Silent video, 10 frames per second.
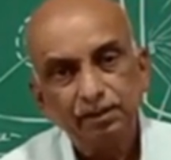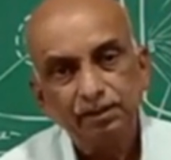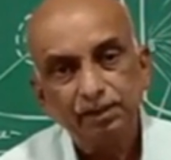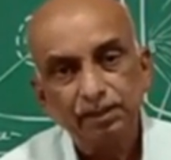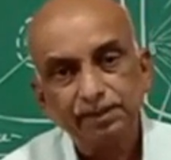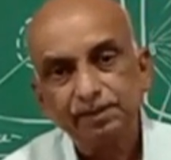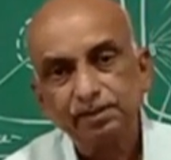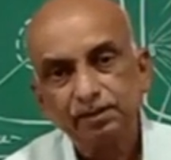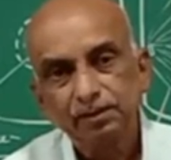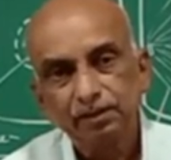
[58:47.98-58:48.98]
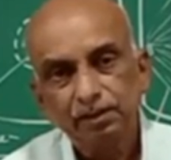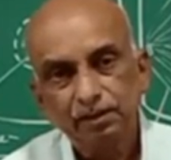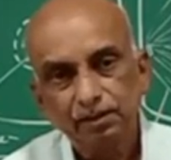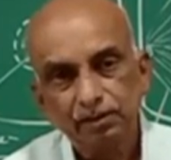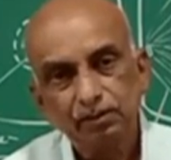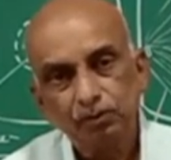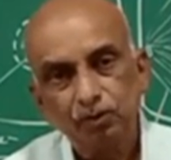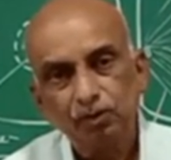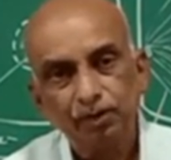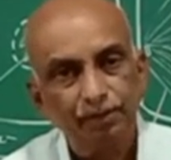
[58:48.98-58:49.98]
years go
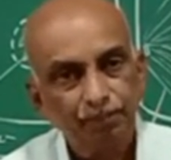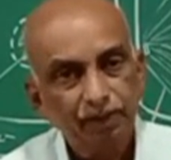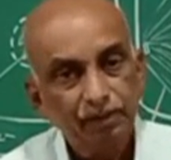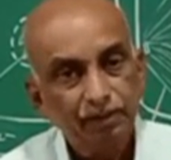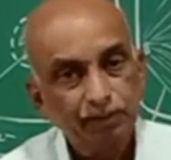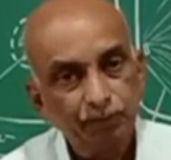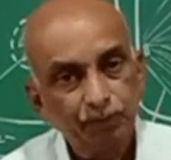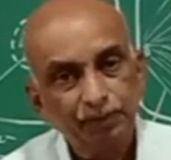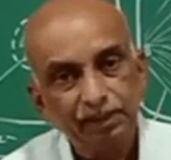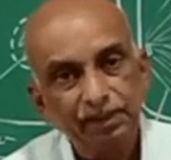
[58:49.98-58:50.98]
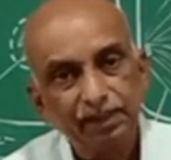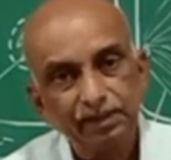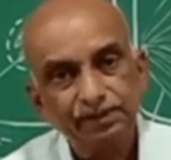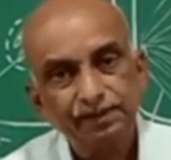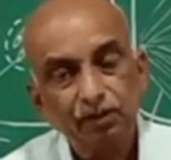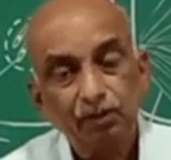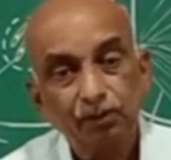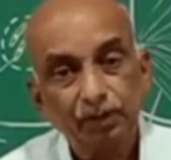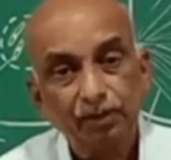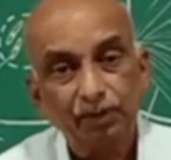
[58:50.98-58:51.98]
on, so we increase, or
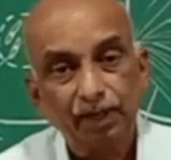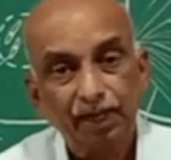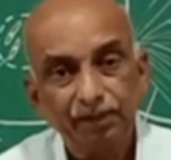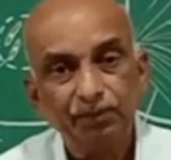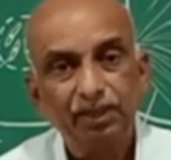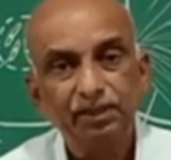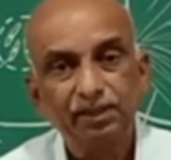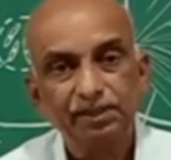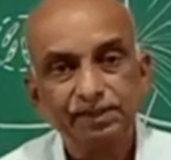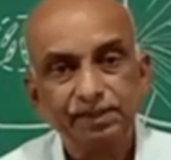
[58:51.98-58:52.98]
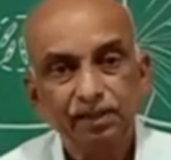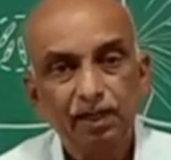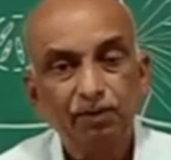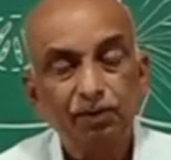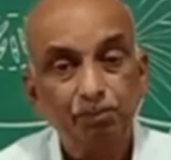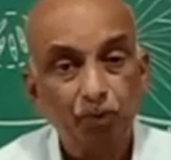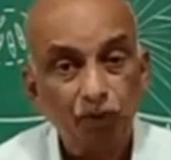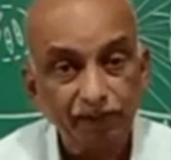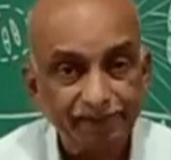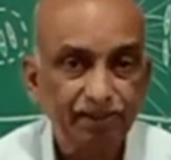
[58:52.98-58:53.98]
our height will increase, our
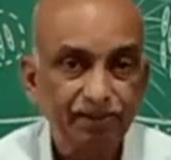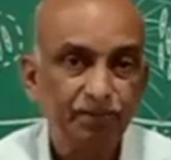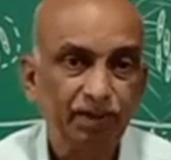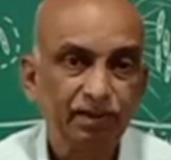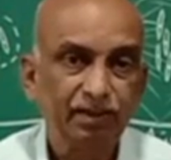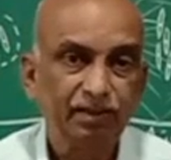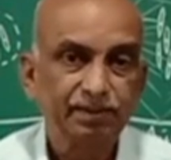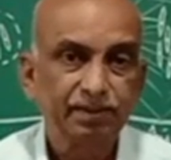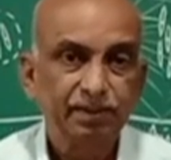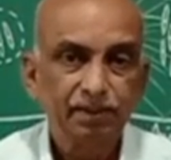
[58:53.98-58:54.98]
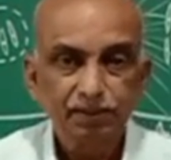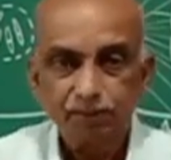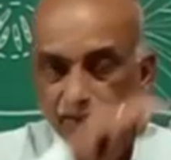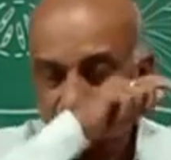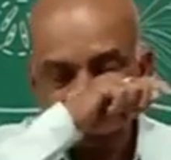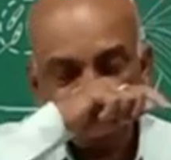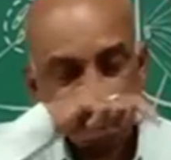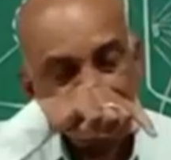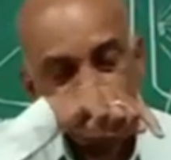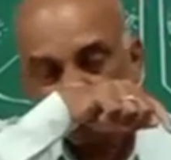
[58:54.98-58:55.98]
body size will increase. So that means
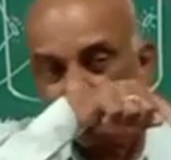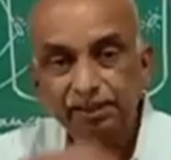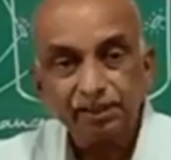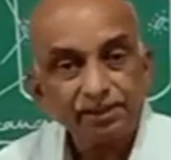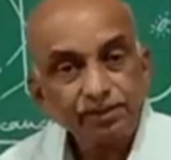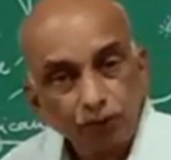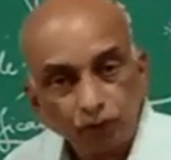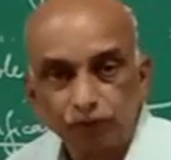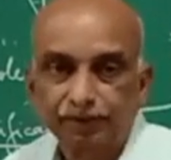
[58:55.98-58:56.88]
nothing but it is growth.